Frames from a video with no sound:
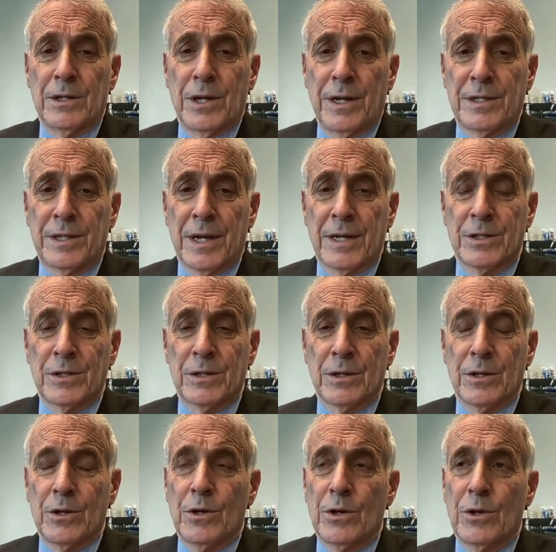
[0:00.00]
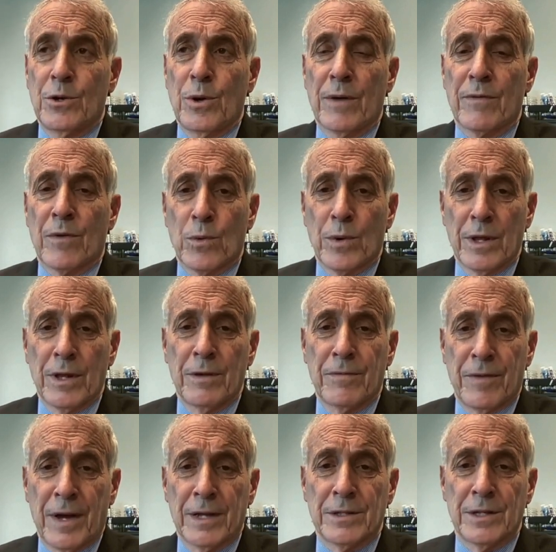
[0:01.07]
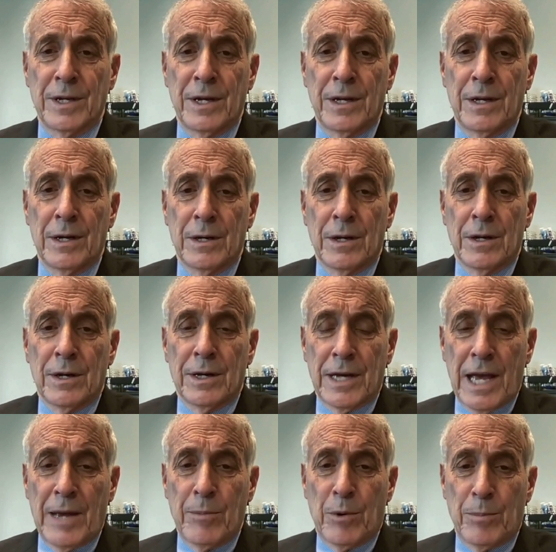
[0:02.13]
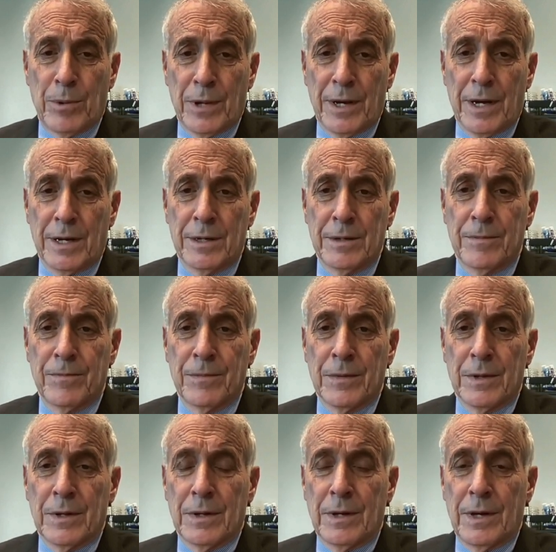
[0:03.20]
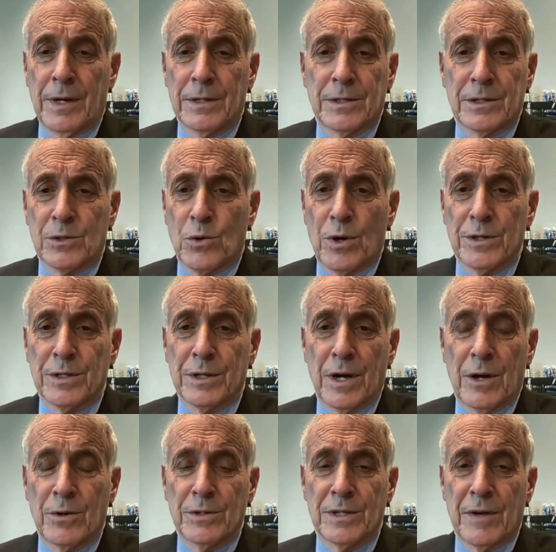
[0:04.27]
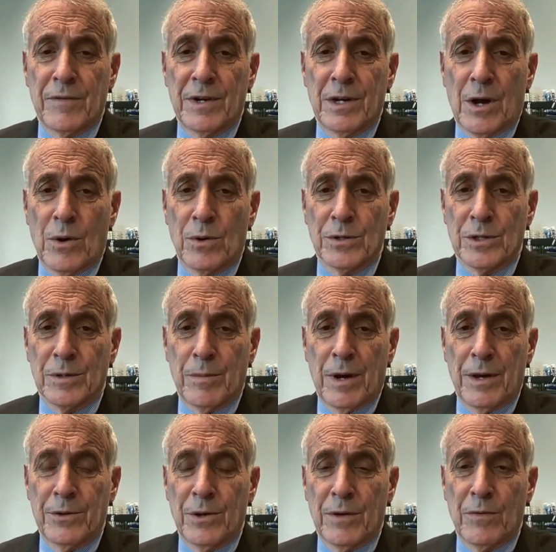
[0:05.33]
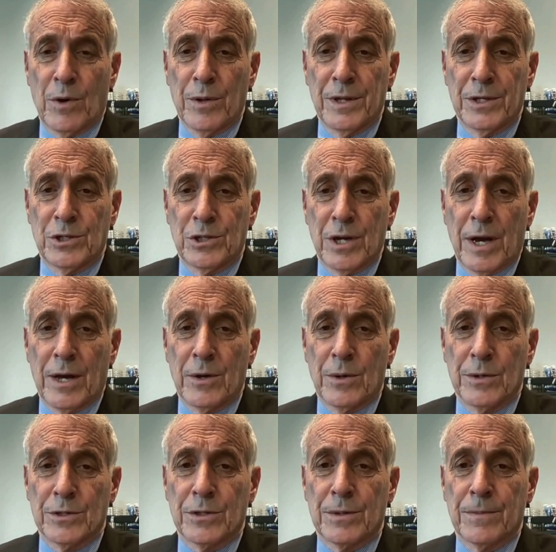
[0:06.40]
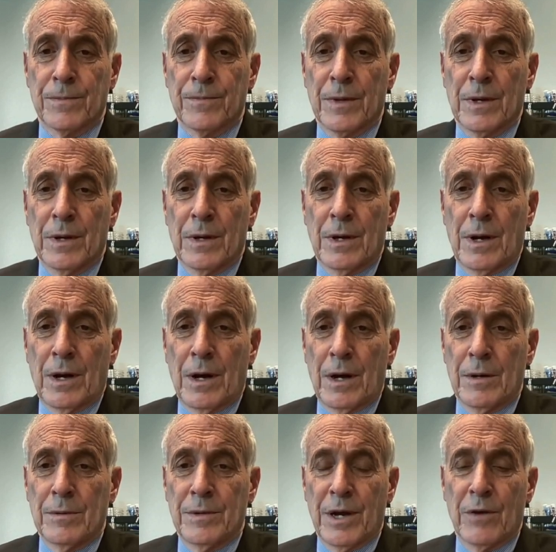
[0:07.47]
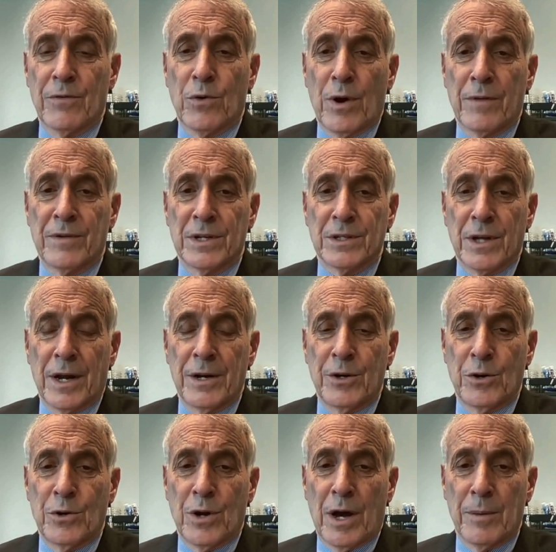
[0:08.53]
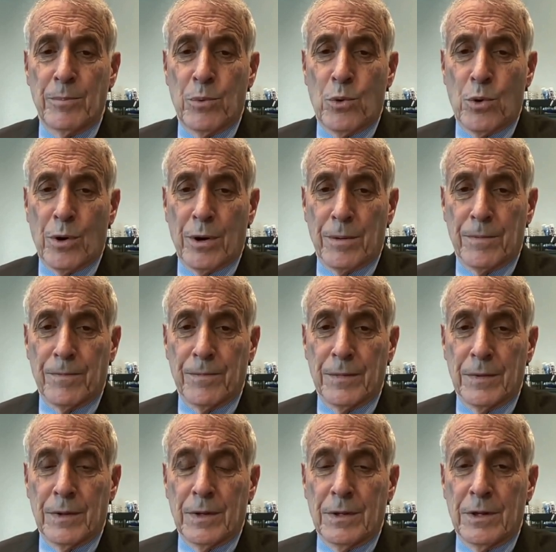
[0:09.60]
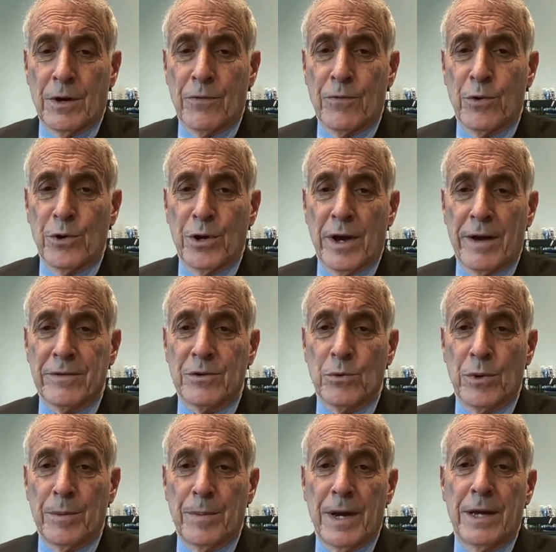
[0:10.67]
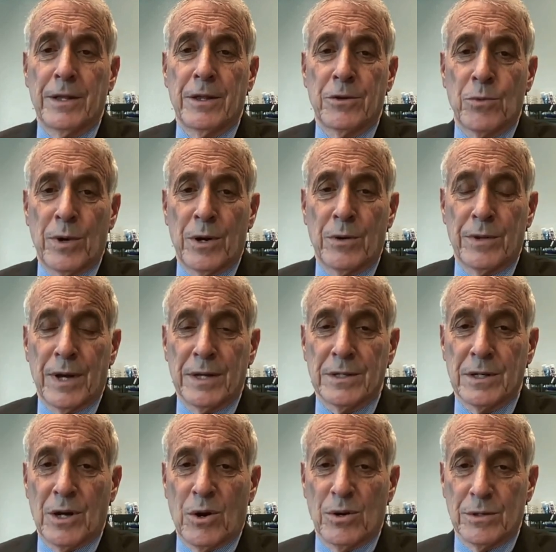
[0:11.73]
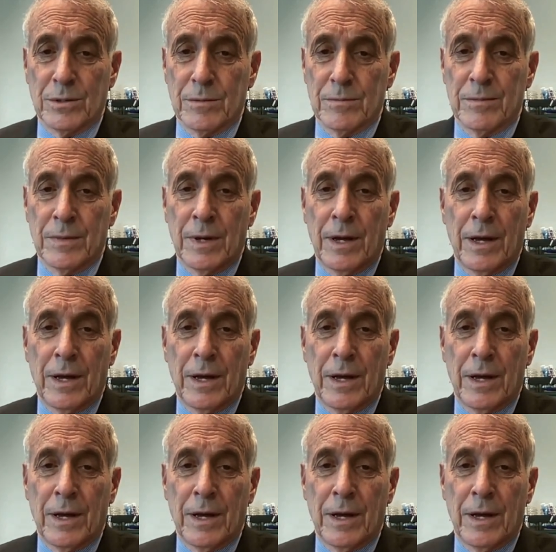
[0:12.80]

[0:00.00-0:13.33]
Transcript: He says, you have a really fancy cable plan. It's costing $170 a month. You have all these channels. Therefore, I've decided you're not poor. Therefore, you have to repay the $300,000.